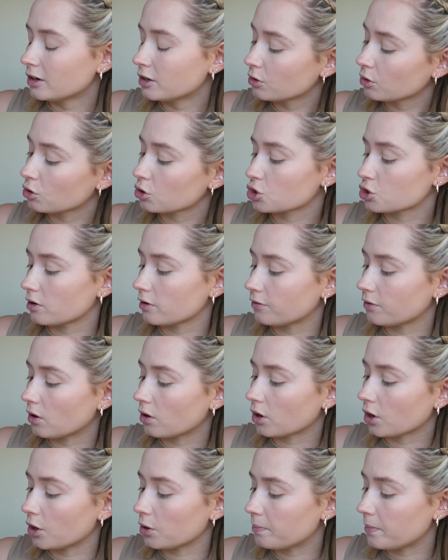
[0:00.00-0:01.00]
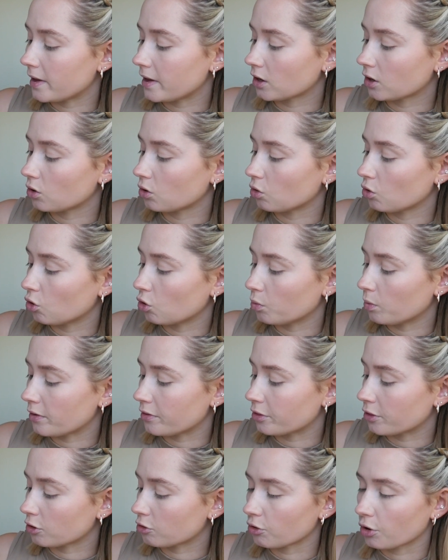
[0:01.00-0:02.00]
Not sure if I'll go pink or
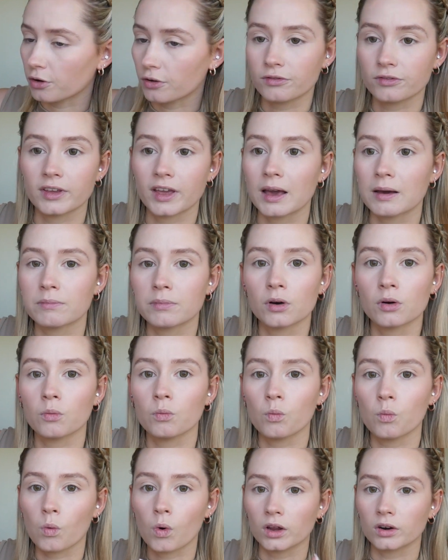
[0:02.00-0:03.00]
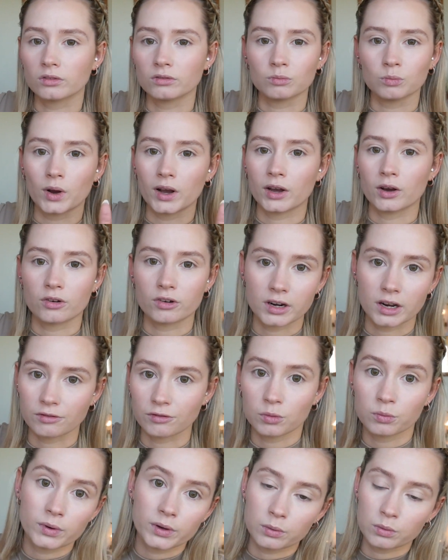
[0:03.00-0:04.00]
with the growth yet but one way or
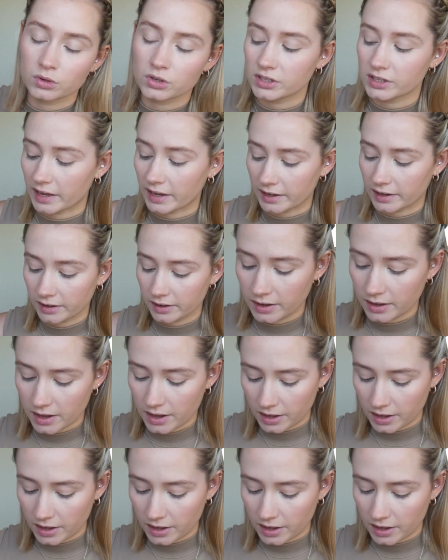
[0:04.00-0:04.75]
another we will see.